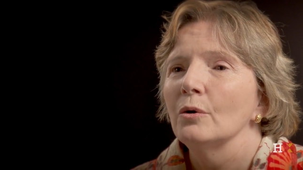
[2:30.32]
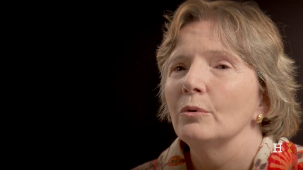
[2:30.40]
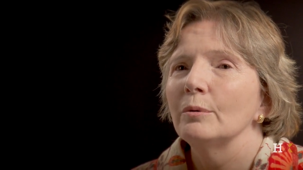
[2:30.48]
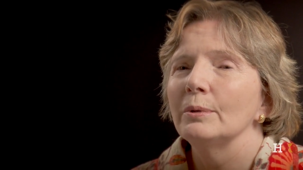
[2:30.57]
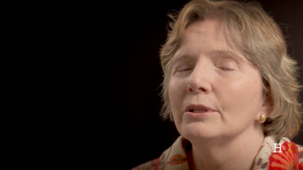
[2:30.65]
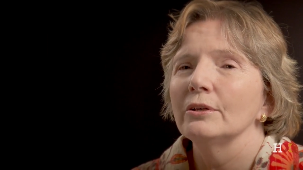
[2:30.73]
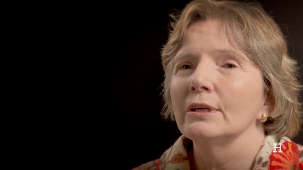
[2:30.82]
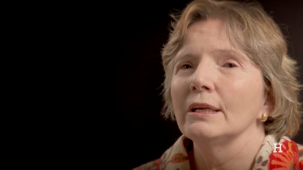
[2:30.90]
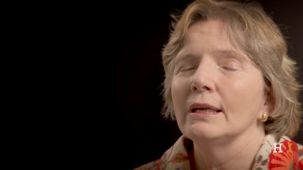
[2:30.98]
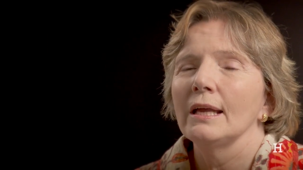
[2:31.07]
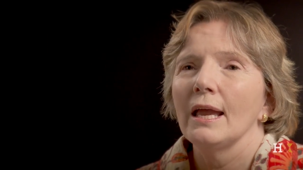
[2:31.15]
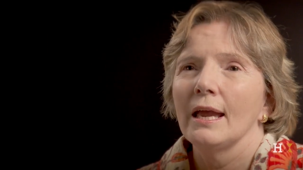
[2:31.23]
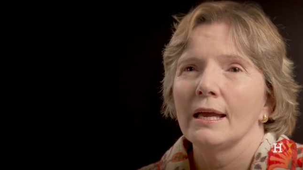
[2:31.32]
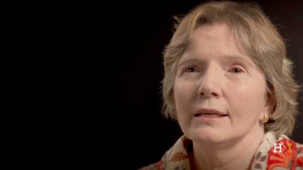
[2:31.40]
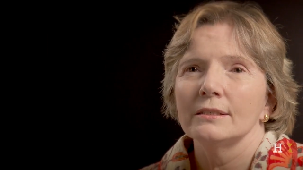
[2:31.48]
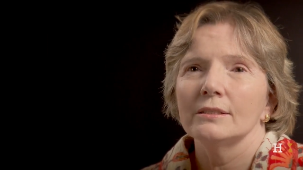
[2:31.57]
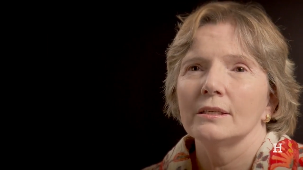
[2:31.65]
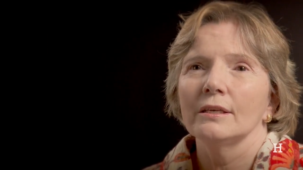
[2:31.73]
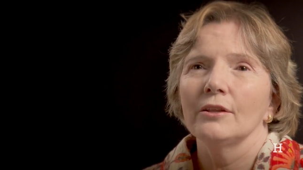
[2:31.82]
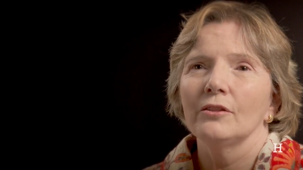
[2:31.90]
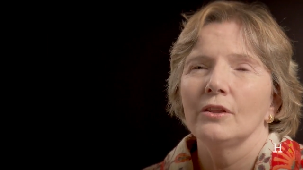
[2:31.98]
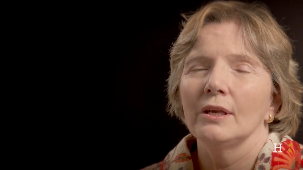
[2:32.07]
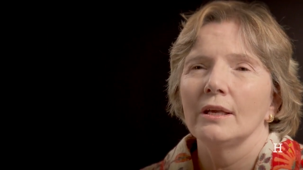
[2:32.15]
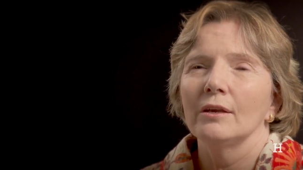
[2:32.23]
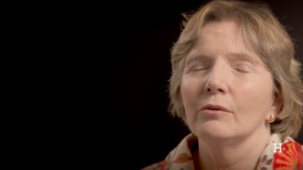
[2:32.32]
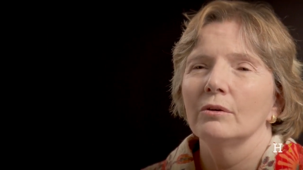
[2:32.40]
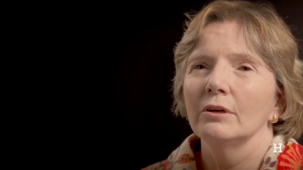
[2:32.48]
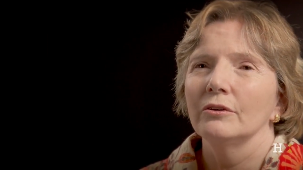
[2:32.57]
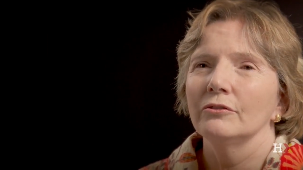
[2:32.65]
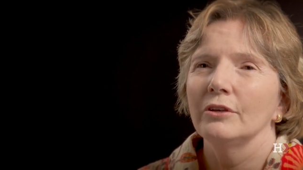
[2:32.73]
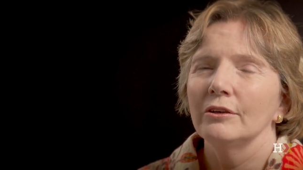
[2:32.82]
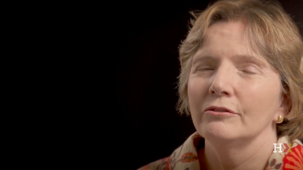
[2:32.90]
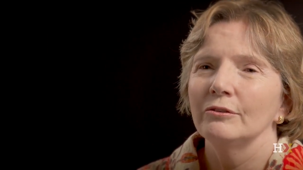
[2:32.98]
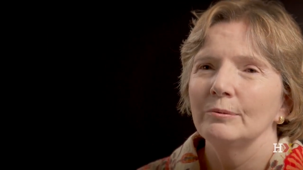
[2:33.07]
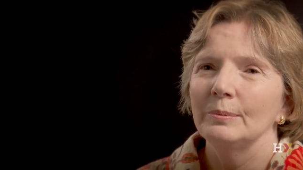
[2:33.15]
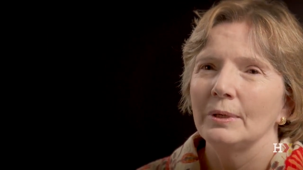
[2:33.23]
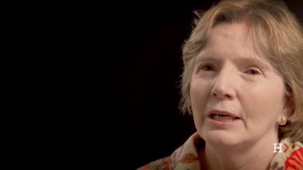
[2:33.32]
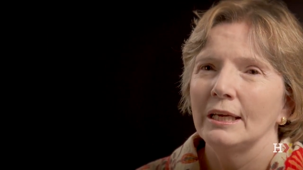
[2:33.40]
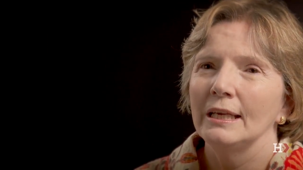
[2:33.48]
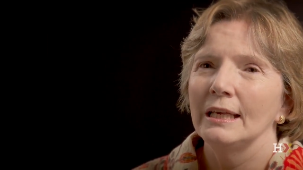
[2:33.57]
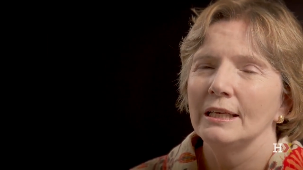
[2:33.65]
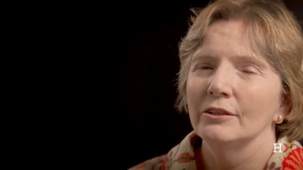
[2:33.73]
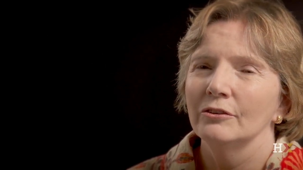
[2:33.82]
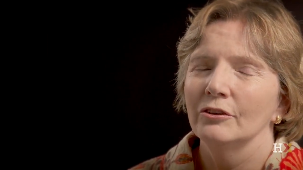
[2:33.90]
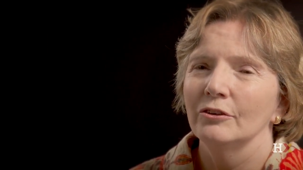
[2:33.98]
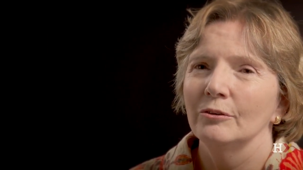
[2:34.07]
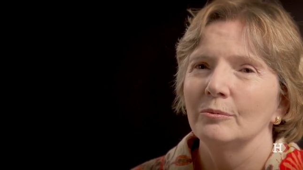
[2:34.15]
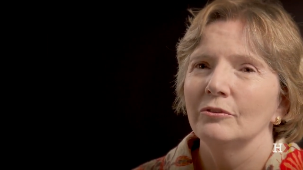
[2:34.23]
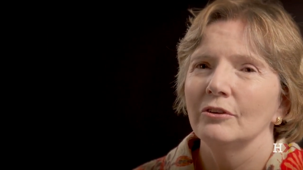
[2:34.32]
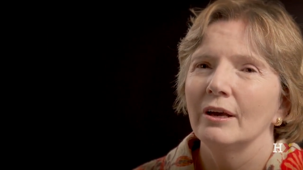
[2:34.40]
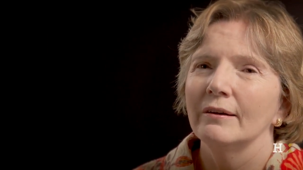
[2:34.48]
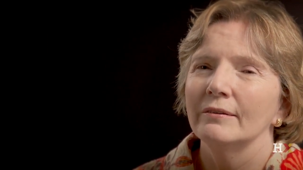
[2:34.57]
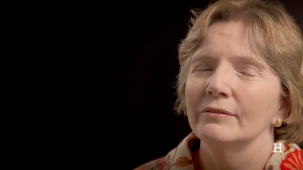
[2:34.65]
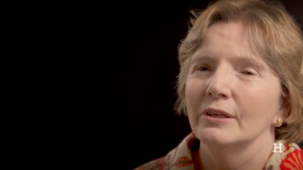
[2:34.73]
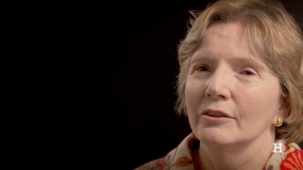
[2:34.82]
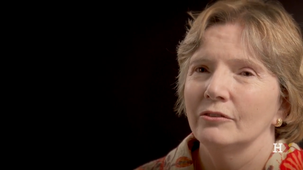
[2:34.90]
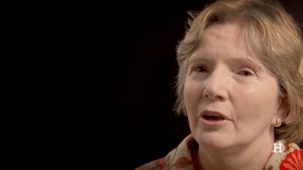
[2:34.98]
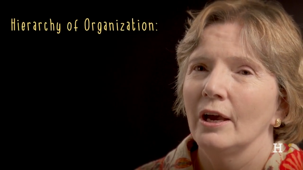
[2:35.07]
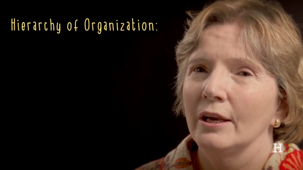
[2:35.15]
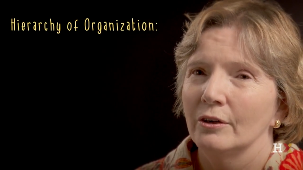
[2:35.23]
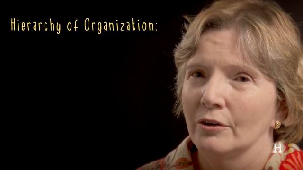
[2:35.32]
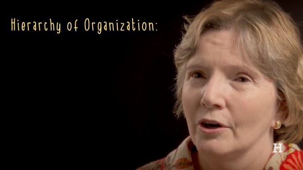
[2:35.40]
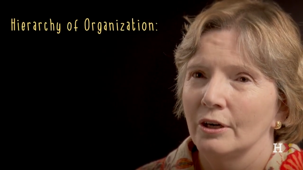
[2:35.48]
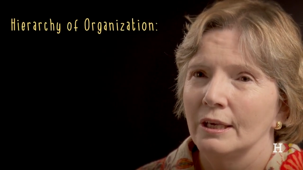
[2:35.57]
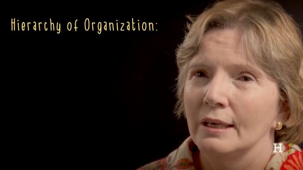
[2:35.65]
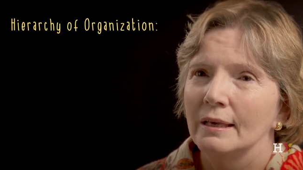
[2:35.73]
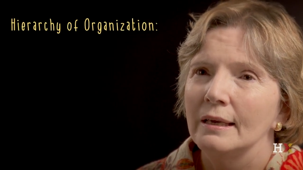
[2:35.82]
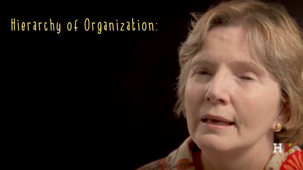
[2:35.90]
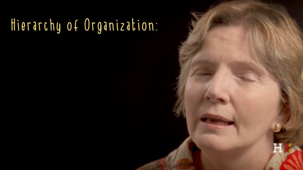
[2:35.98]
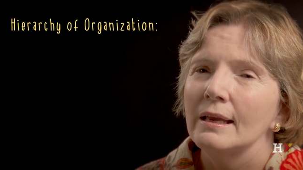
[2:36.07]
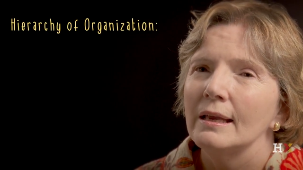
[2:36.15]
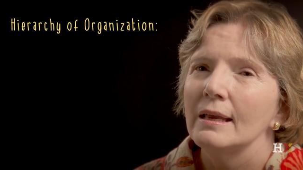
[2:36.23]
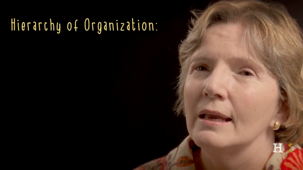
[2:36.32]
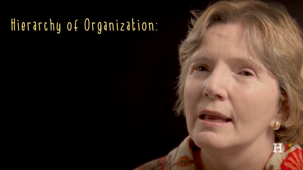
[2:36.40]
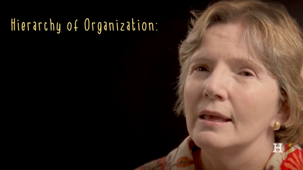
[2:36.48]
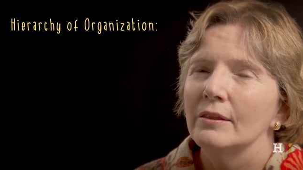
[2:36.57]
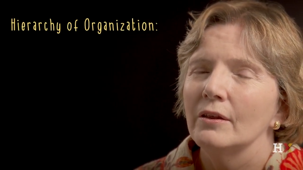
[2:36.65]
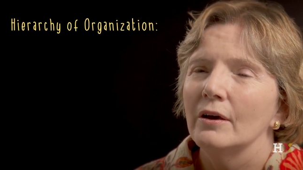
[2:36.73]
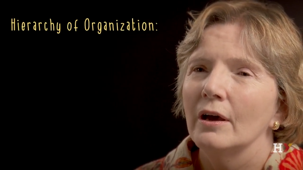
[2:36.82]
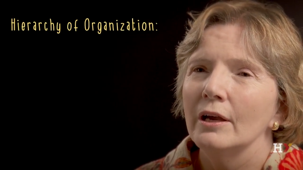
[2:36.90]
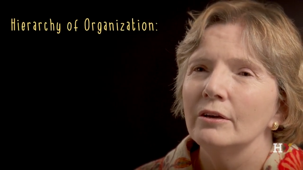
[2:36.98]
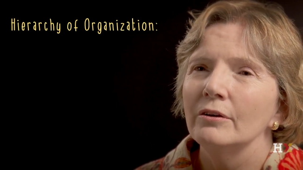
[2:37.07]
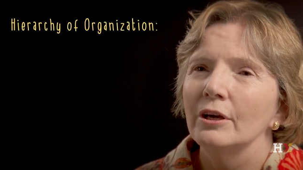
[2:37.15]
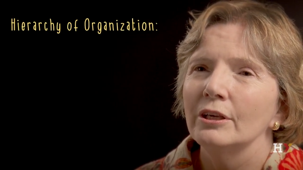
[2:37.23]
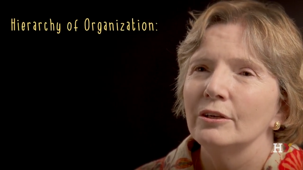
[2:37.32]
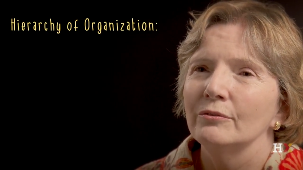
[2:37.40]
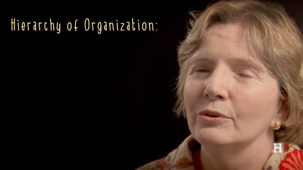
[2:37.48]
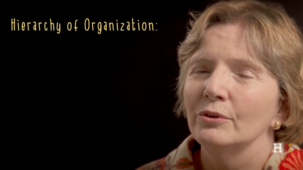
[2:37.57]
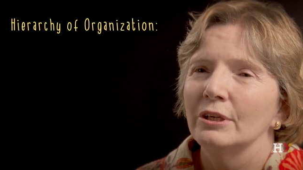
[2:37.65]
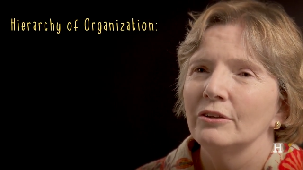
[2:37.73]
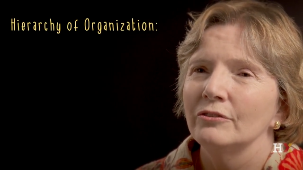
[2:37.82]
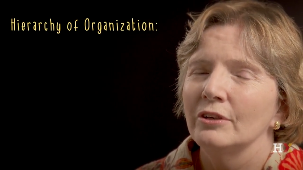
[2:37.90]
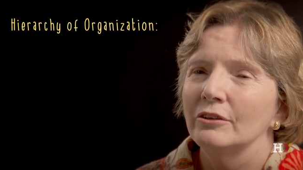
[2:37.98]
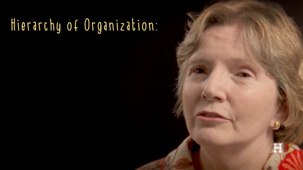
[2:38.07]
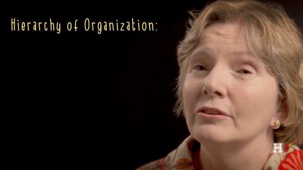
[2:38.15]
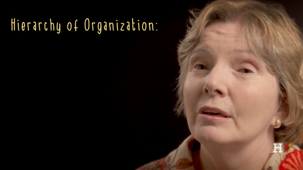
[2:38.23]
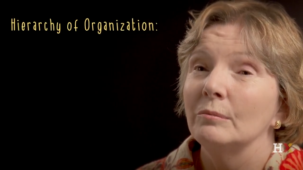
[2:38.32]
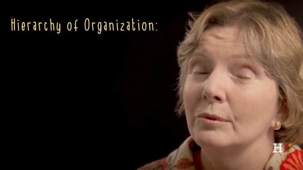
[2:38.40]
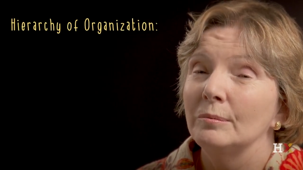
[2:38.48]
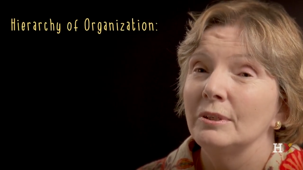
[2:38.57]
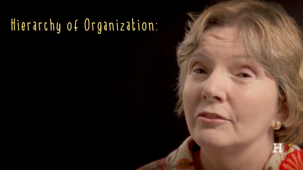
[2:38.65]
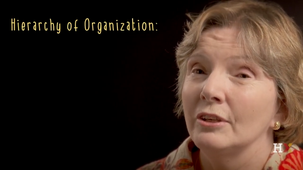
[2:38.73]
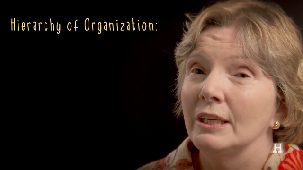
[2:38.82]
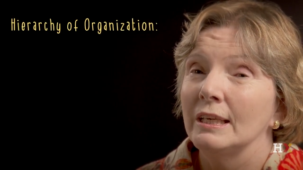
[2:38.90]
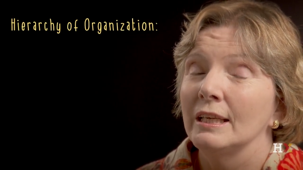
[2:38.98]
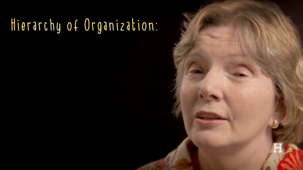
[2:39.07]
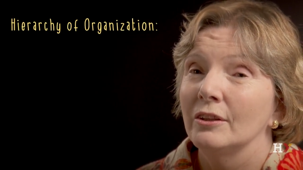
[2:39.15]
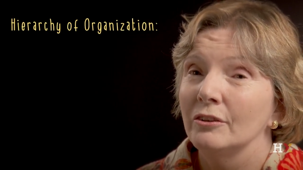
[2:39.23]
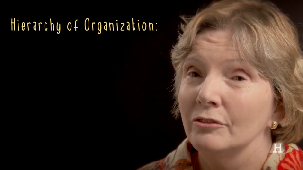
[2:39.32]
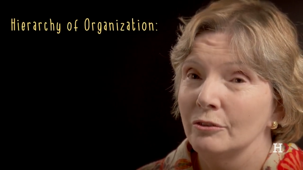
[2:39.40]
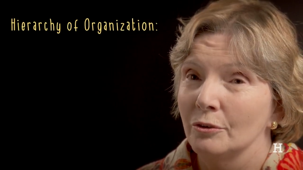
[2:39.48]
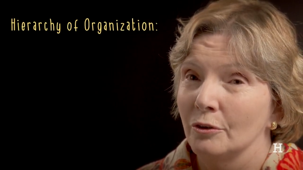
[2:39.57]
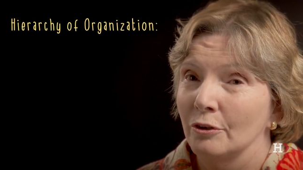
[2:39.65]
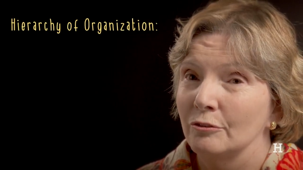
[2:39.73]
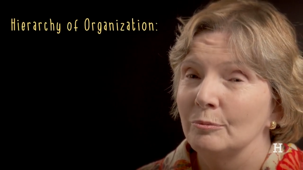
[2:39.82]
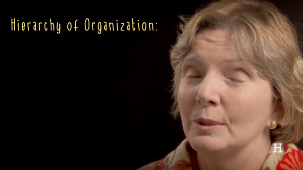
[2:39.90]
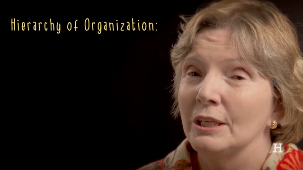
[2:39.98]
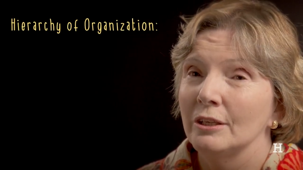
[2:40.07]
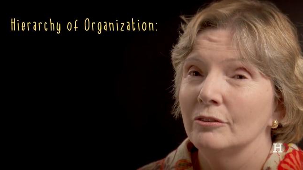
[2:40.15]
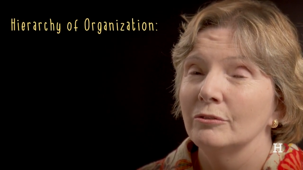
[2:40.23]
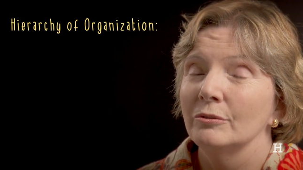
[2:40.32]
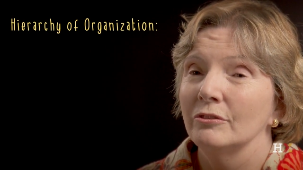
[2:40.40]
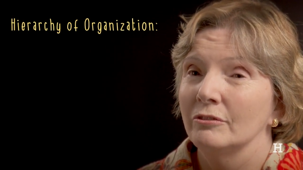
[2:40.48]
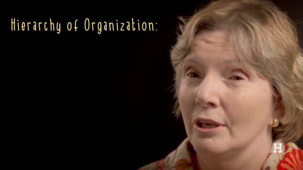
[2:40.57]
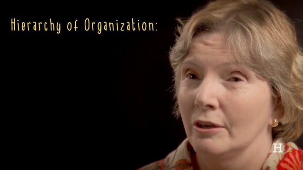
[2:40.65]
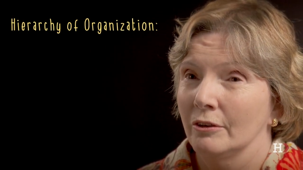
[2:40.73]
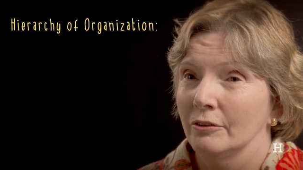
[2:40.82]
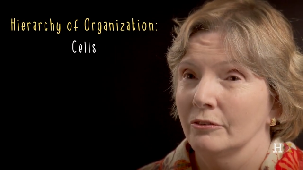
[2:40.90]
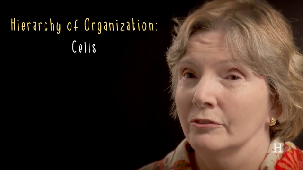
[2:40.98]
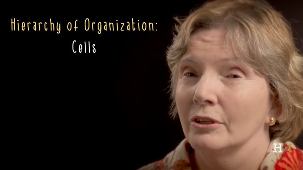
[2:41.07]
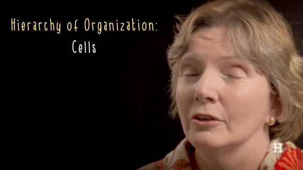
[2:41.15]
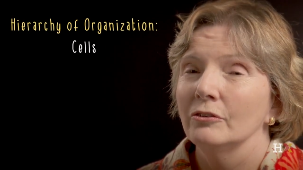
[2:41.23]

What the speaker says: We'll be looking at the organization of the body in terms of its hierarchy, and the hierarchy of organization that we'll be seeing in this course begins with cells.